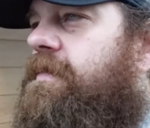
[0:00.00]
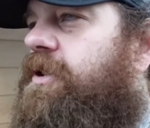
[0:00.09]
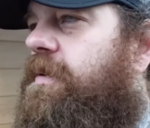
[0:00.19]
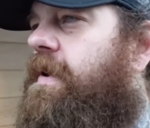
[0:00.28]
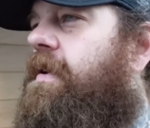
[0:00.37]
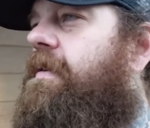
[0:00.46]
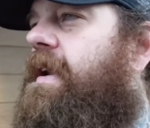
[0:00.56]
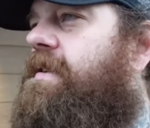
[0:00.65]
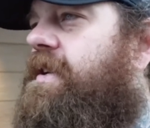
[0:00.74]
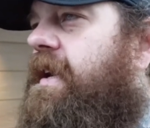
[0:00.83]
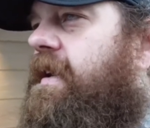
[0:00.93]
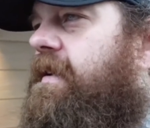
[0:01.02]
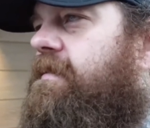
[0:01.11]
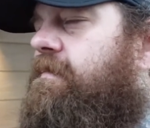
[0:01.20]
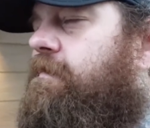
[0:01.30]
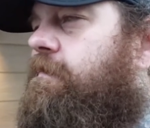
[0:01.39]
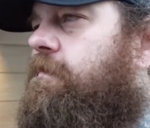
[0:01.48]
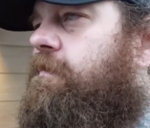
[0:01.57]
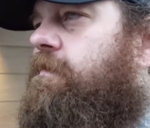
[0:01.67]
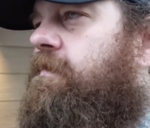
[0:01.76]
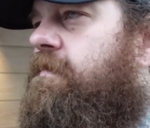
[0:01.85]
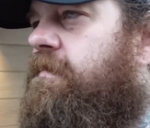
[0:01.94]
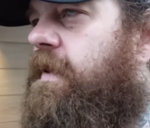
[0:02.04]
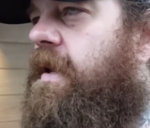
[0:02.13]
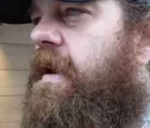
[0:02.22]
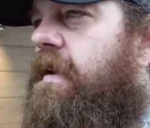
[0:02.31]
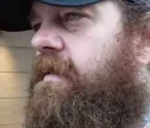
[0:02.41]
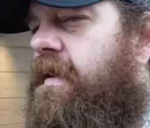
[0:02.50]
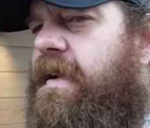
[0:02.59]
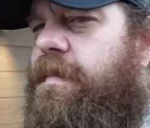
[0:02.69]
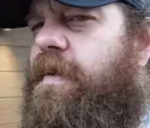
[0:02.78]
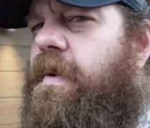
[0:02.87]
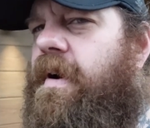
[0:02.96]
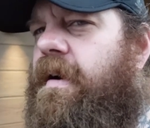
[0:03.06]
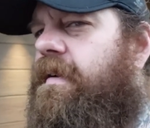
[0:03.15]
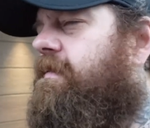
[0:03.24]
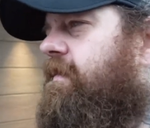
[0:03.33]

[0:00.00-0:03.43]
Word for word: Should have brought a rain jacket. Alright, I think I'm gonna walk.